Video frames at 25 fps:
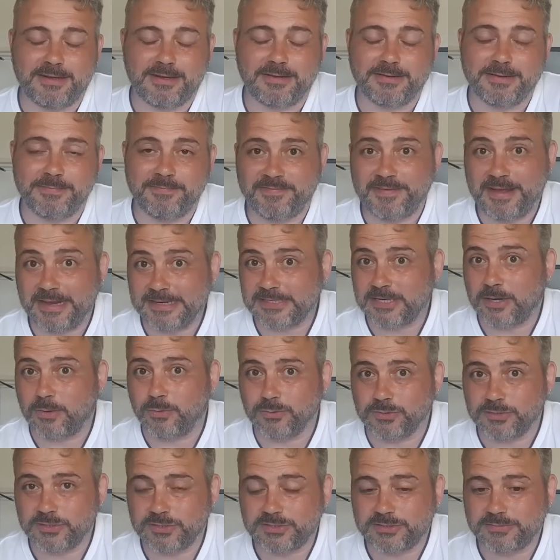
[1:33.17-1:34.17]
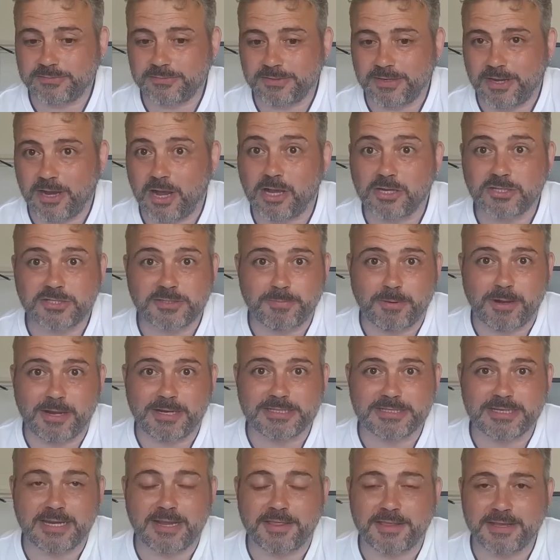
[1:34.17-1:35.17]
uh, in fact, I was asked by,
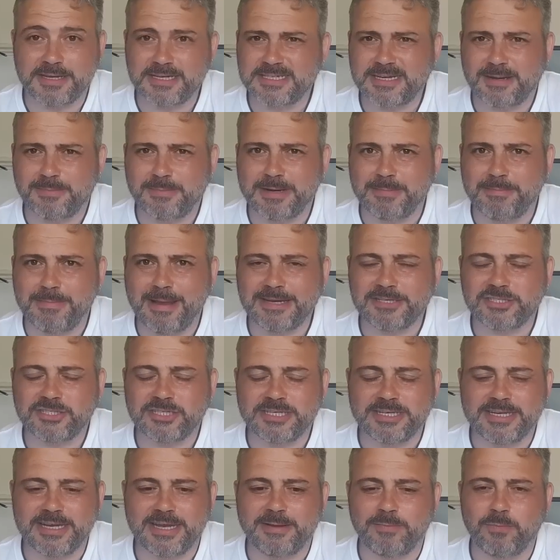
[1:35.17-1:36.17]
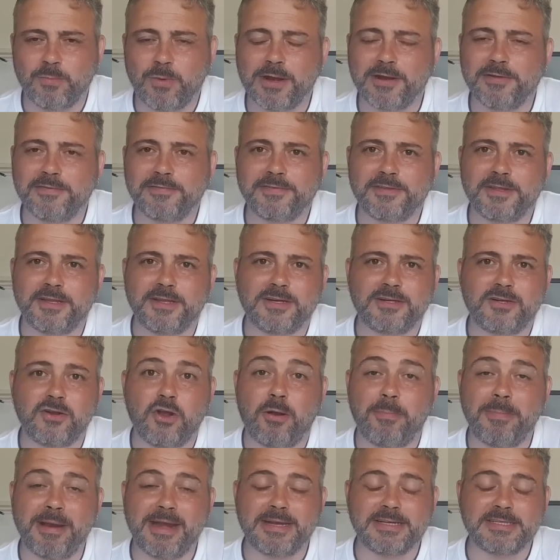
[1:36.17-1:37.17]
so I think somebody mentioned it in one of the
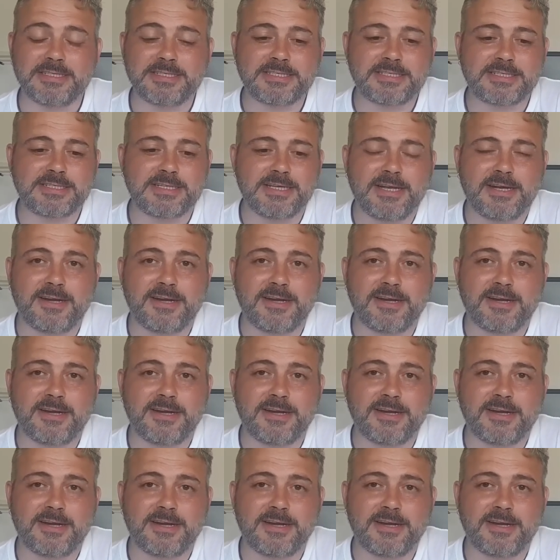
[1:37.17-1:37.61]
comments,